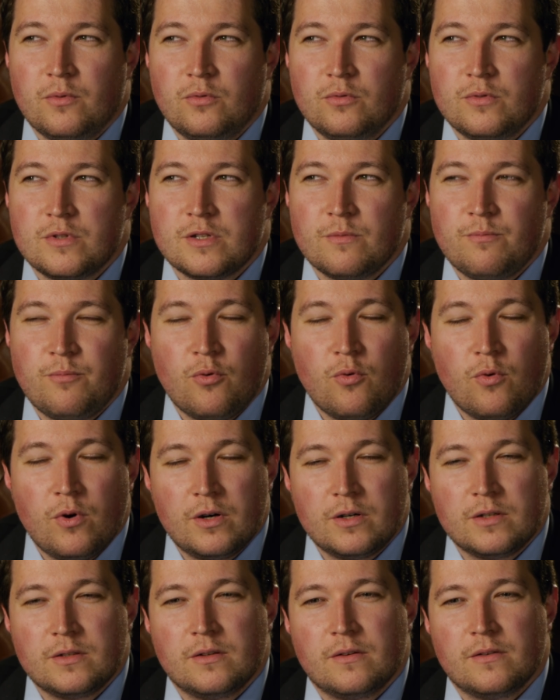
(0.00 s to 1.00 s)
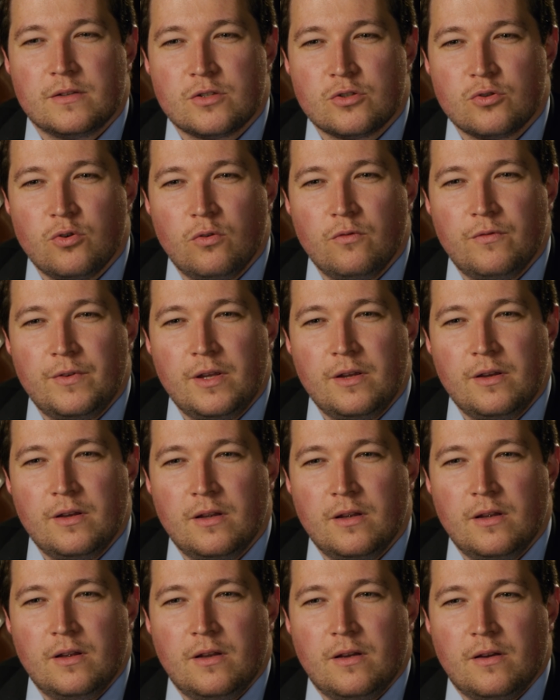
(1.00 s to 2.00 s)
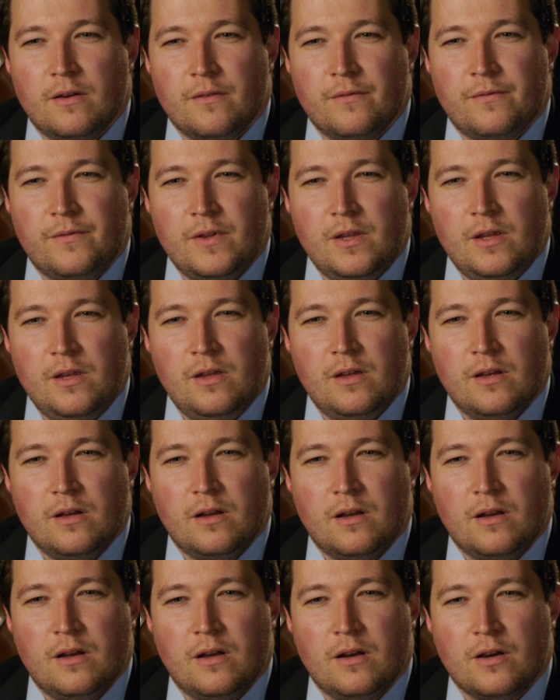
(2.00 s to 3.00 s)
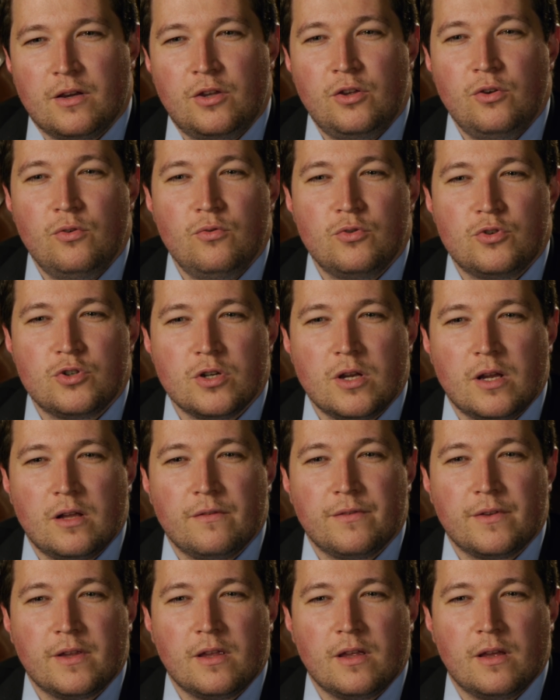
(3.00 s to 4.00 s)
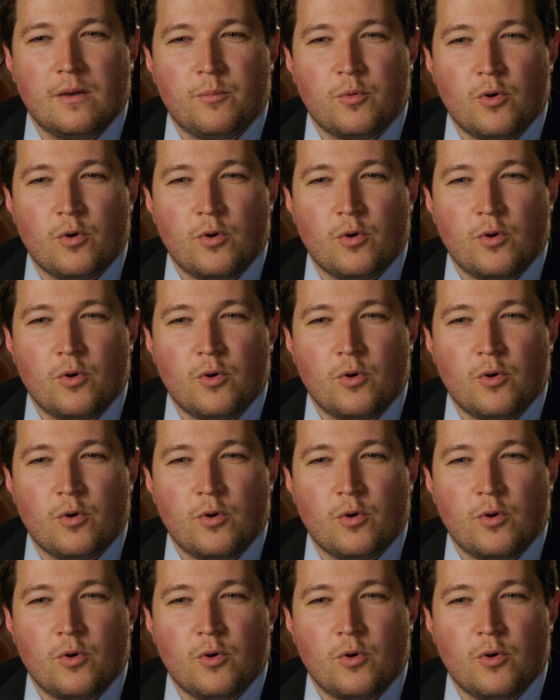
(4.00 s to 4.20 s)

could support solving uh, the uh, huge health care